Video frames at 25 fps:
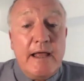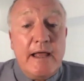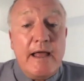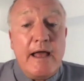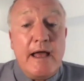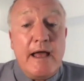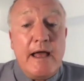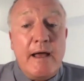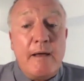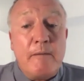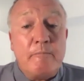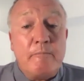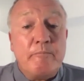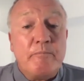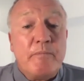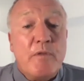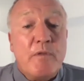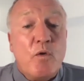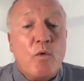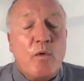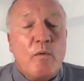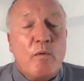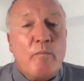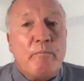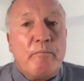
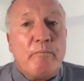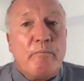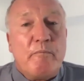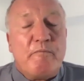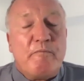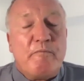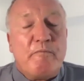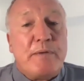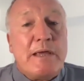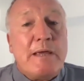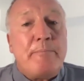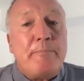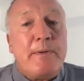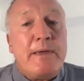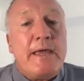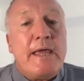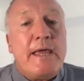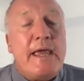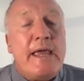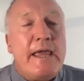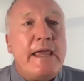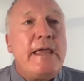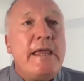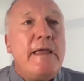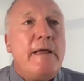
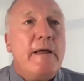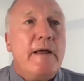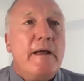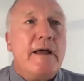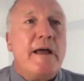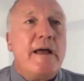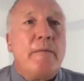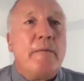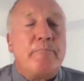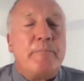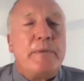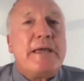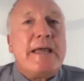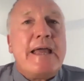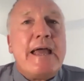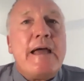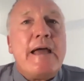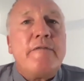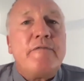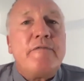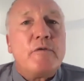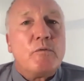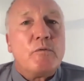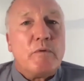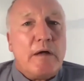PPE, be
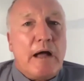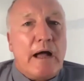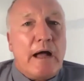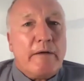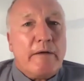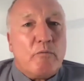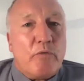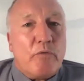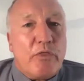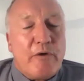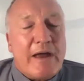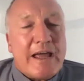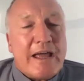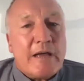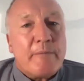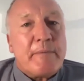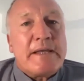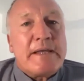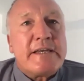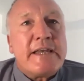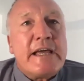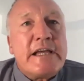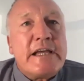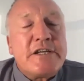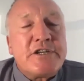careful. The
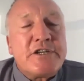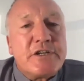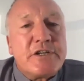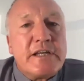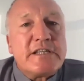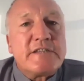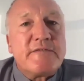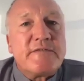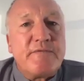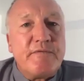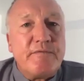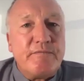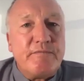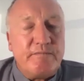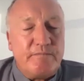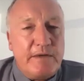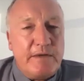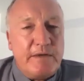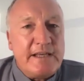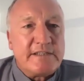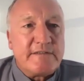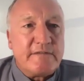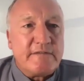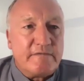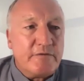recommendation
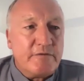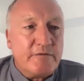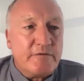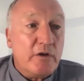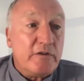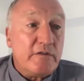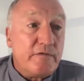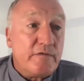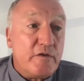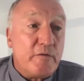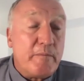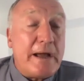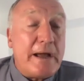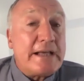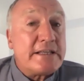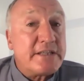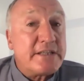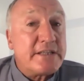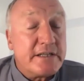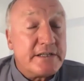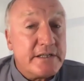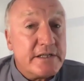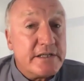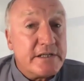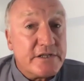is not for
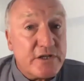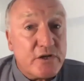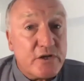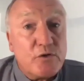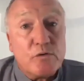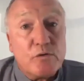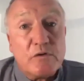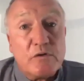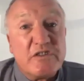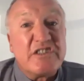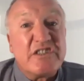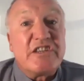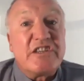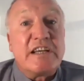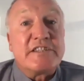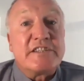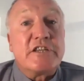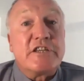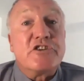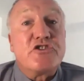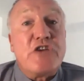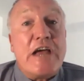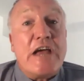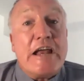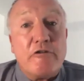masks in schools as a
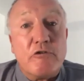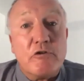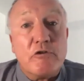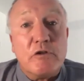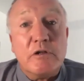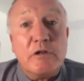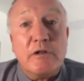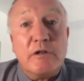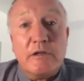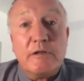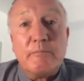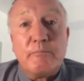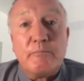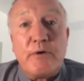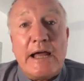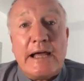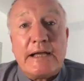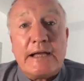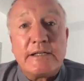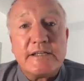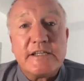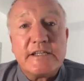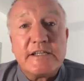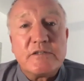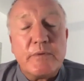general
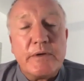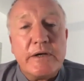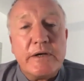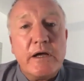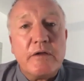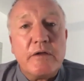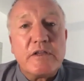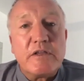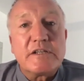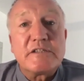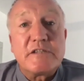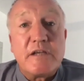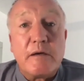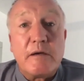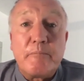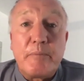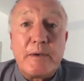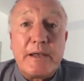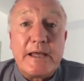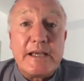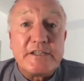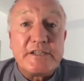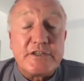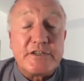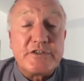practice. We know that some
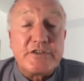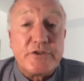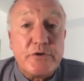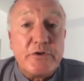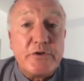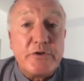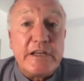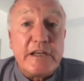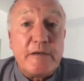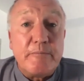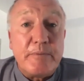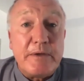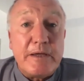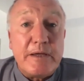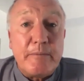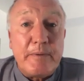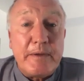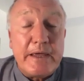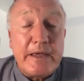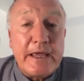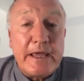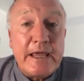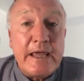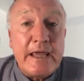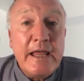places do need
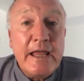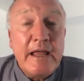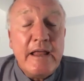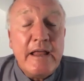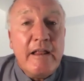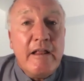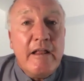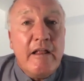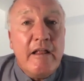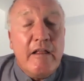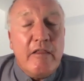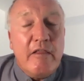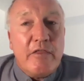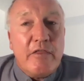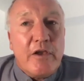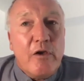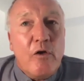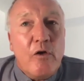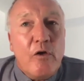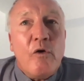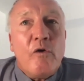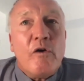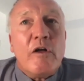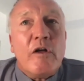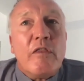PPE. The
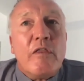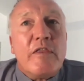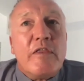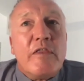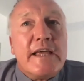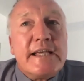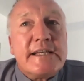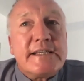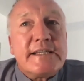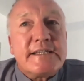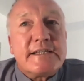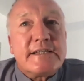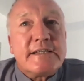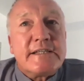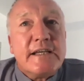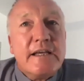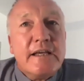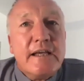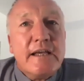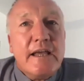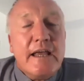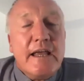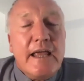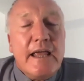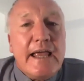law on this
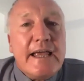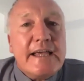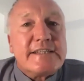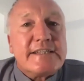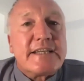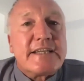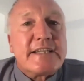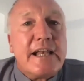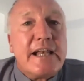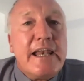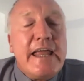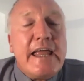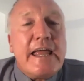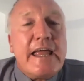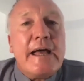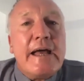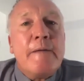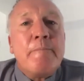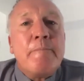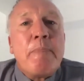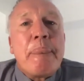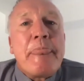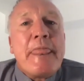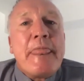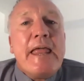is clear.